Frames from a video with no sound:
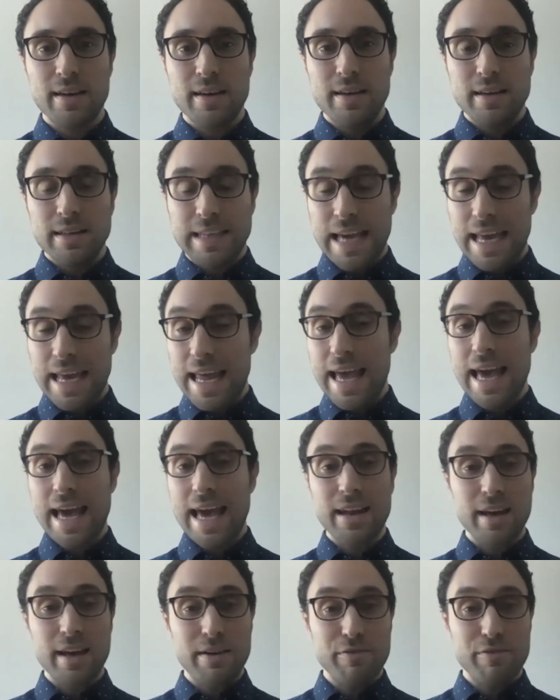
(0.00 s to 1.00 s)
get
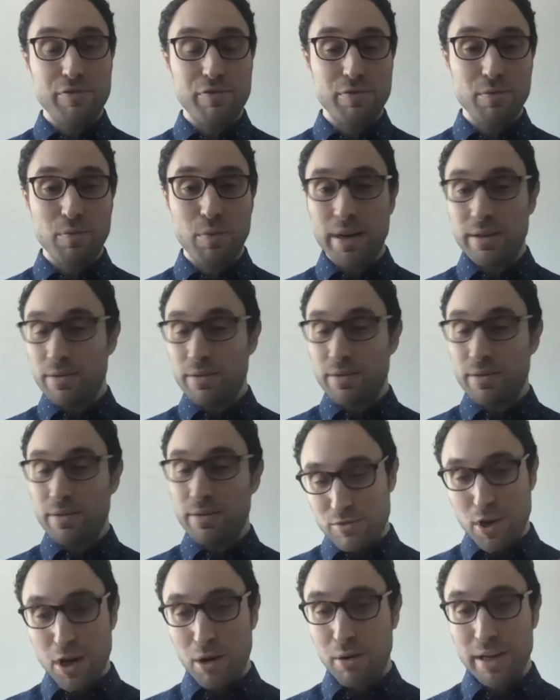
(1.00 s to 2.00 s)
ahead of what
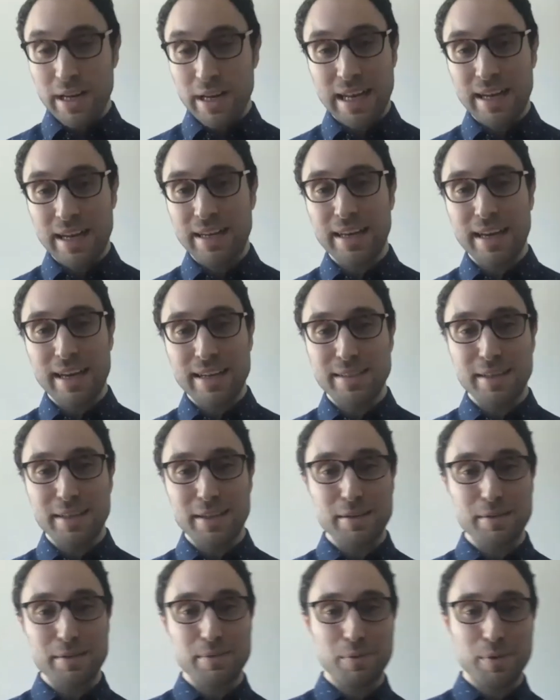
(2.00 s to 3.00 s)
no one had any
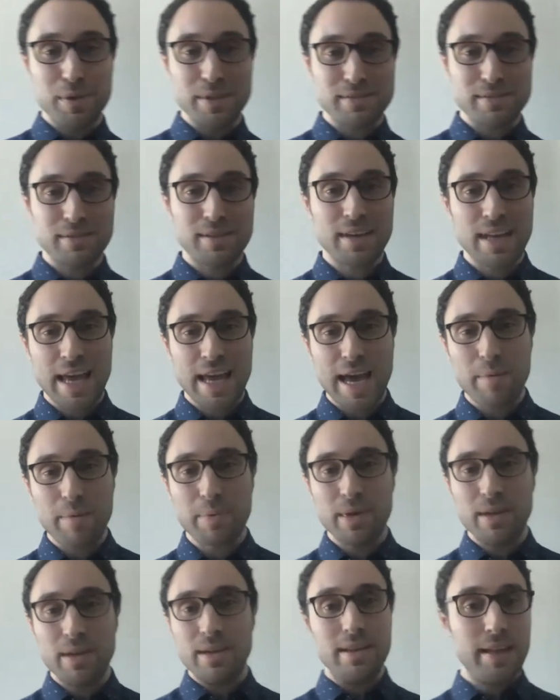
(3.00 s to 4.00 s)
idea was going to
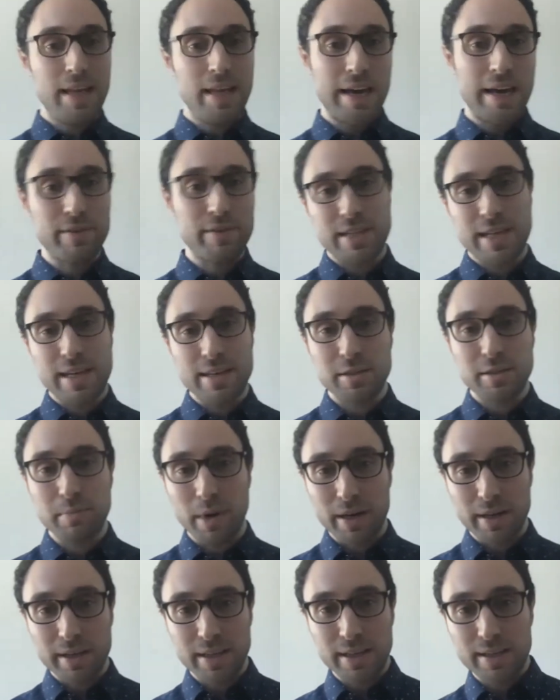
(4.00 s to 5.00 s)
happen in the advertising
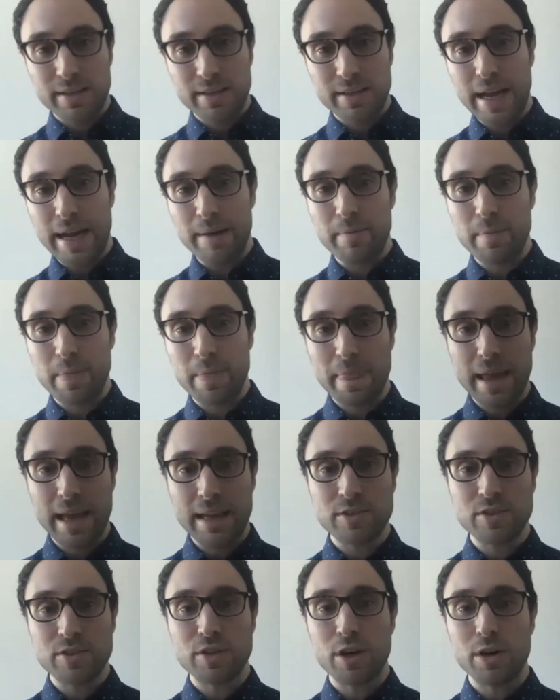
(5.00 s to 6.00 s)
market.
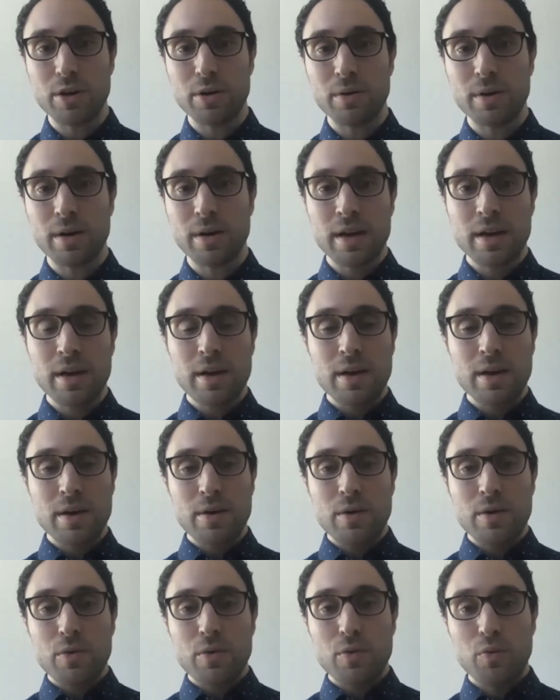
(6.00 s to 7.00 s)
And so
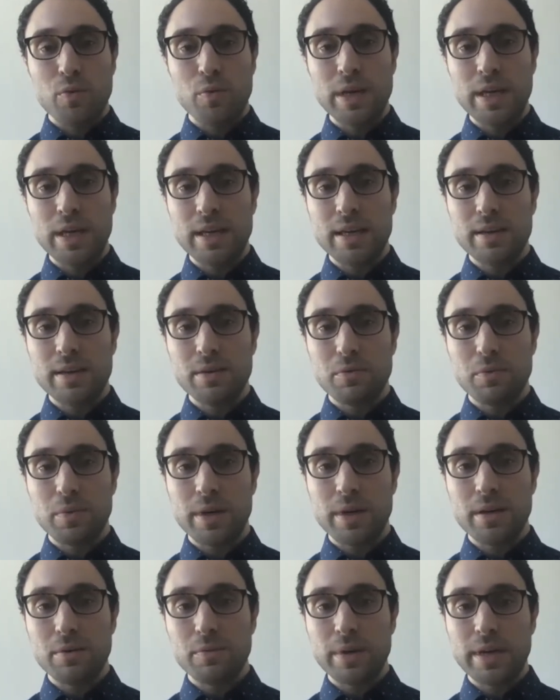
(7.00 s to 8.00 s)

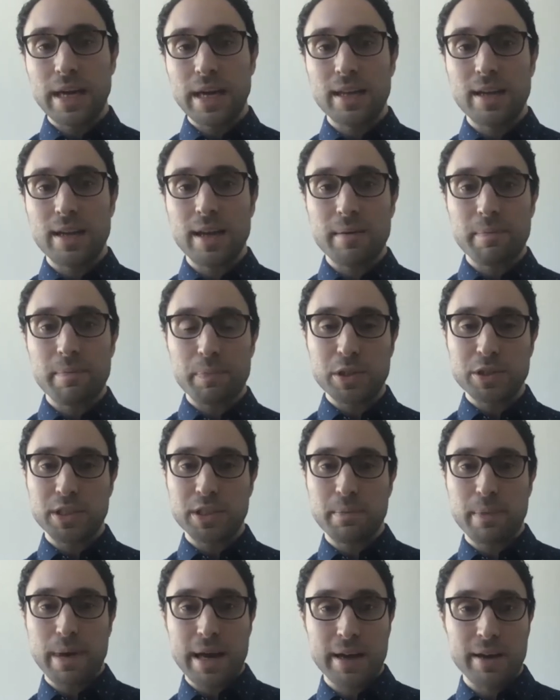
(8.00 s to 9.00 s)
we ended up
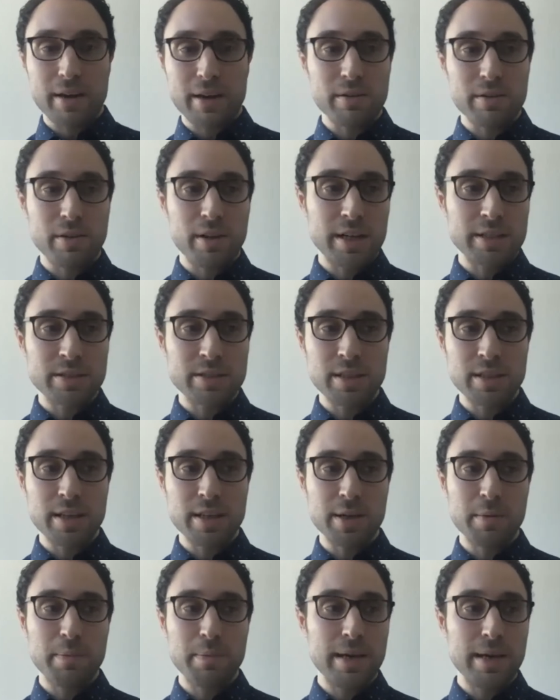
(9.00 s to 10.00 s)
pushing back our launch a
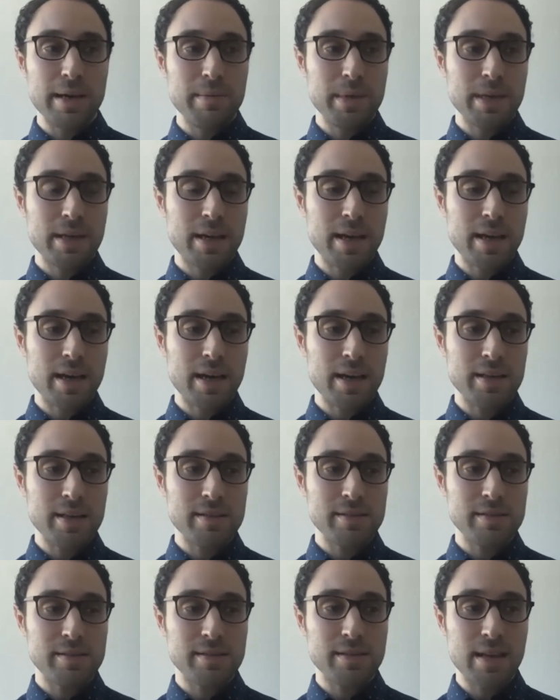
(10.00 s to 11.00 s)
little bit
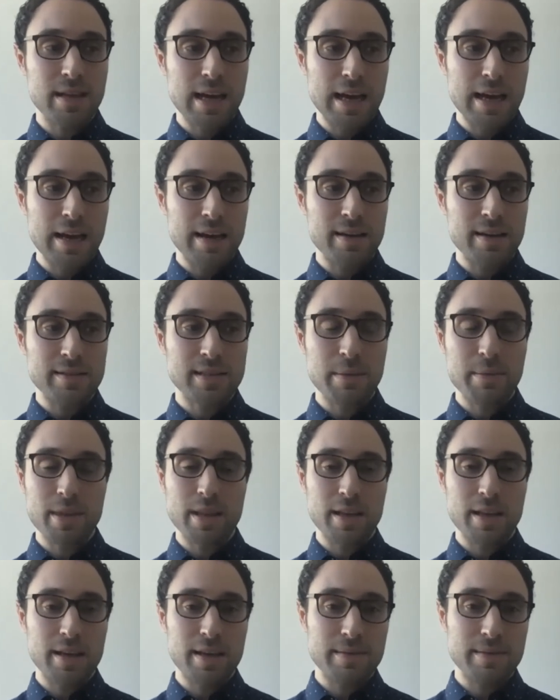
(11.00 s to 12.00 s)
because some of
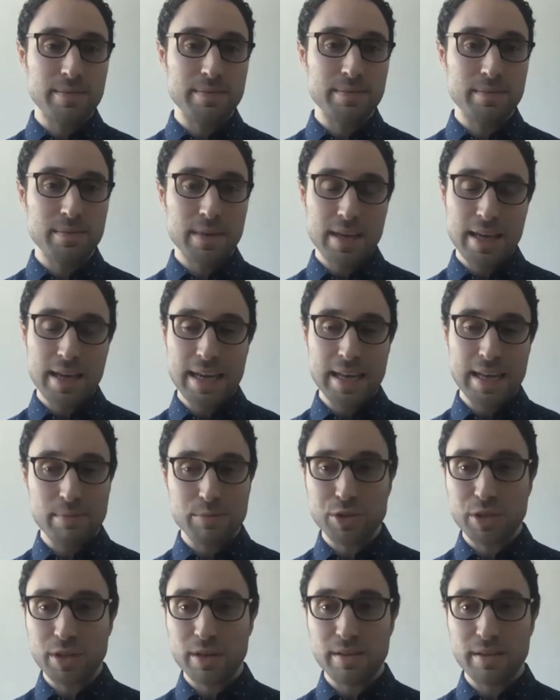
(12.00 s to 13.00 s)
the, and I'm
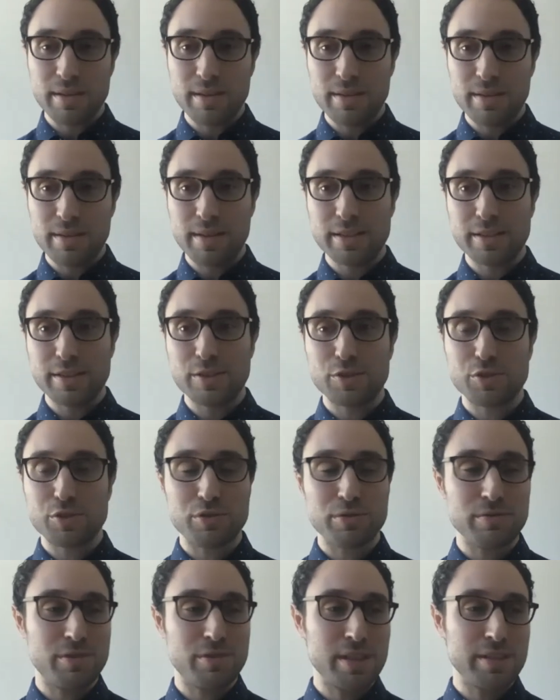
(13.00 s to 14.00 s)
sure this is
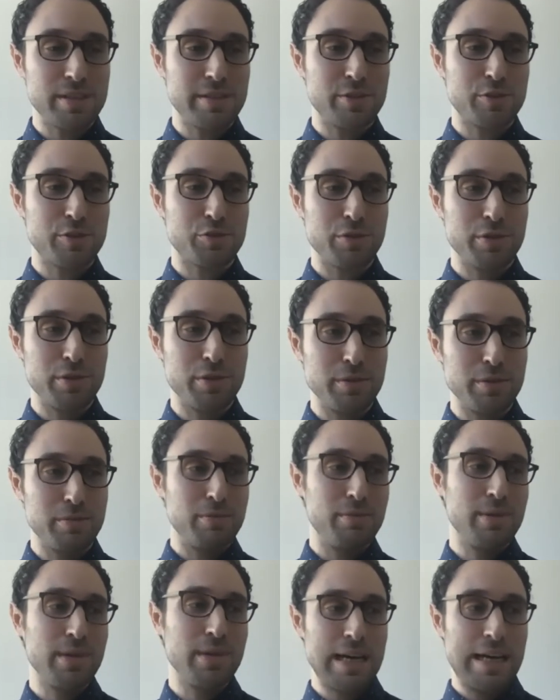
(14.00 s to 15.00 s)
just as
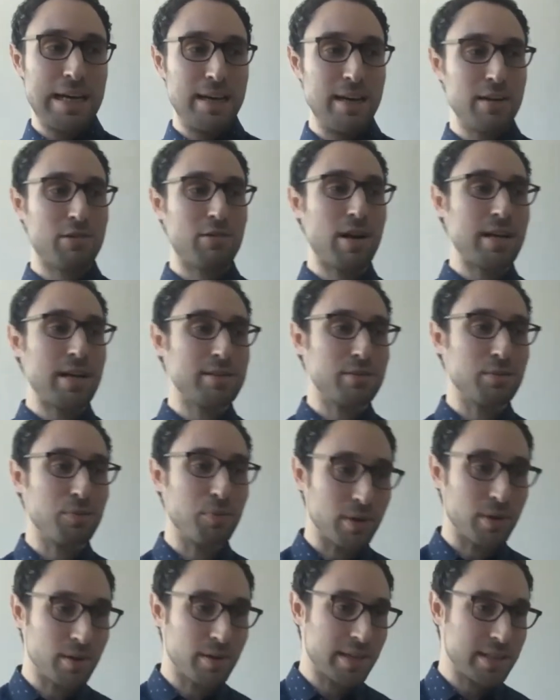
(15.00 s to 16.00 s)
true across the
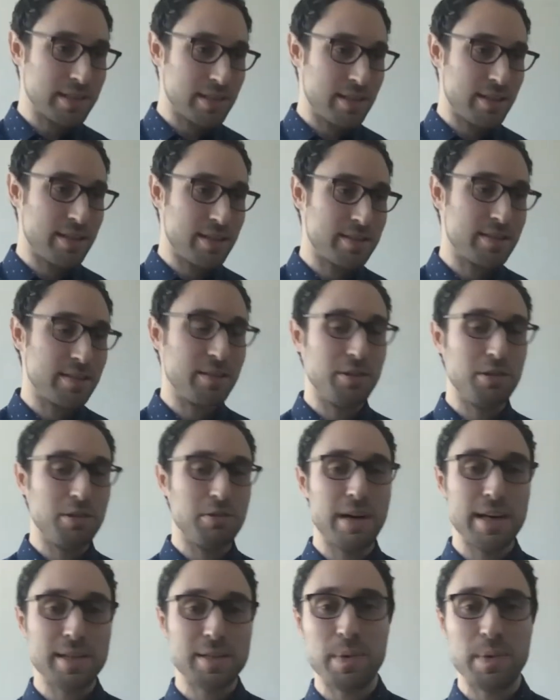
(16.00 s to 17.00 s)
world as it is in the
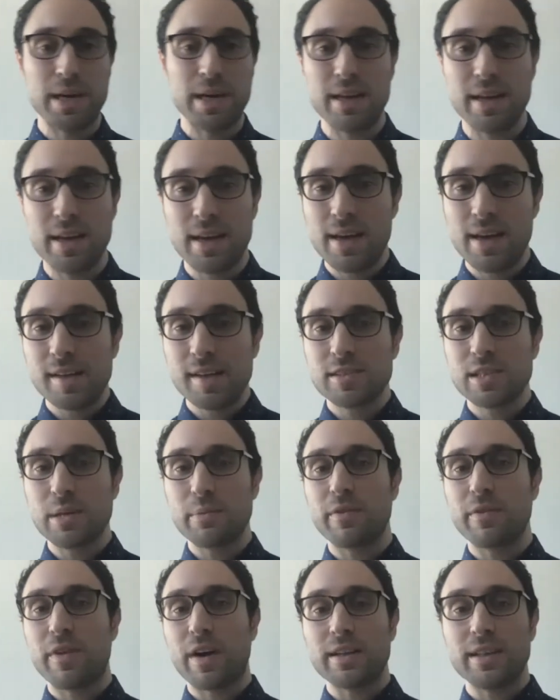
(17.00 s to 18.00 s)
US, but some
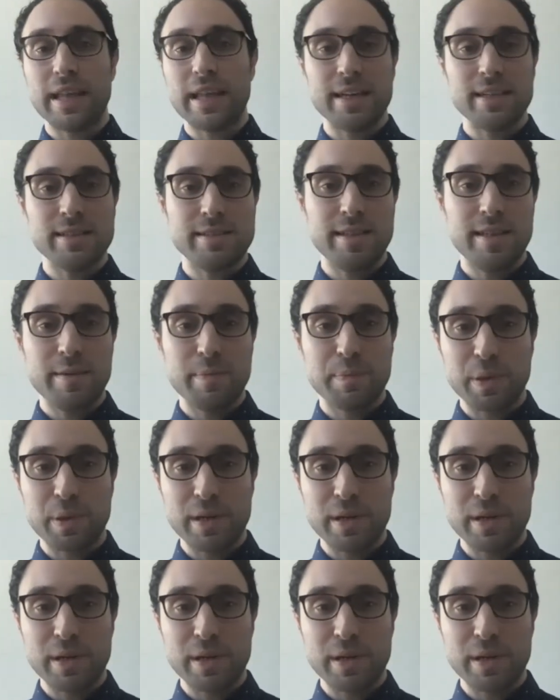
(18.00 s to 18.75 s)
of our legacy print